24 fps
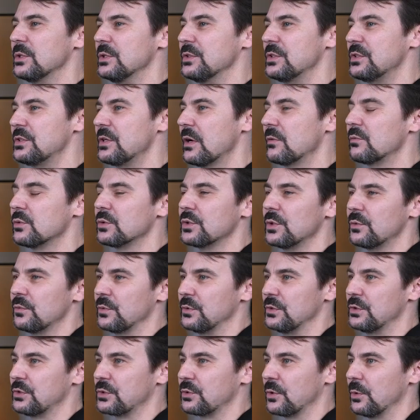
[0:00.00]
to several
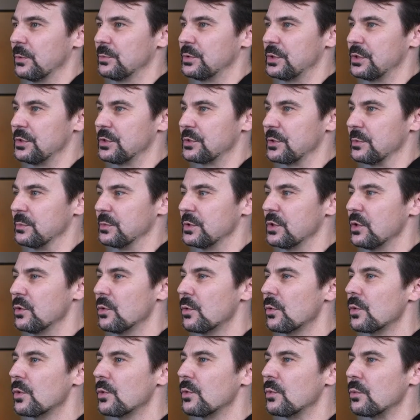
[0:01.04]
different strobe systems
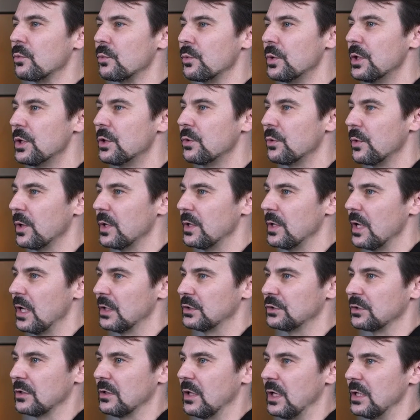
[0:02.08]
in order to recreate
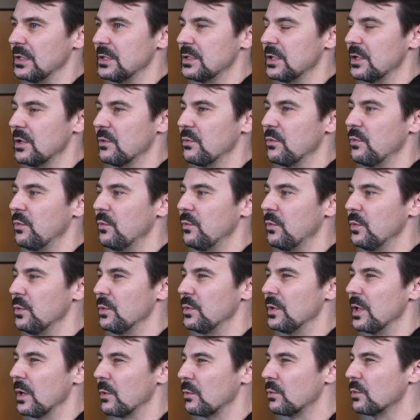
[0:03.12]
natural light to give
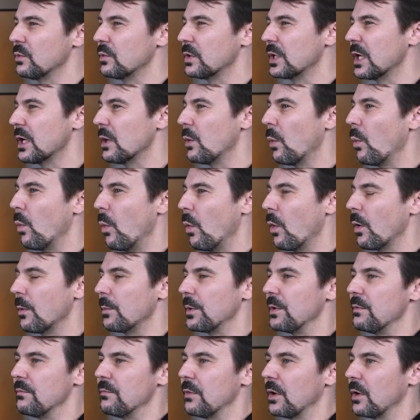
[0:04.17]
food that really kind of warm
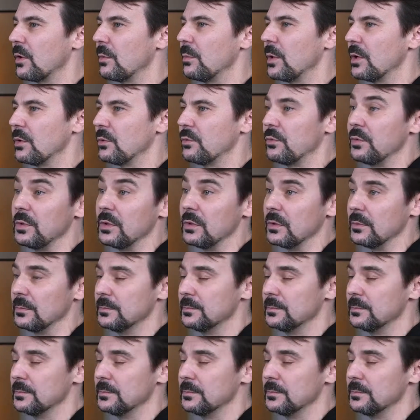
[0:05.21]
and environmental feel.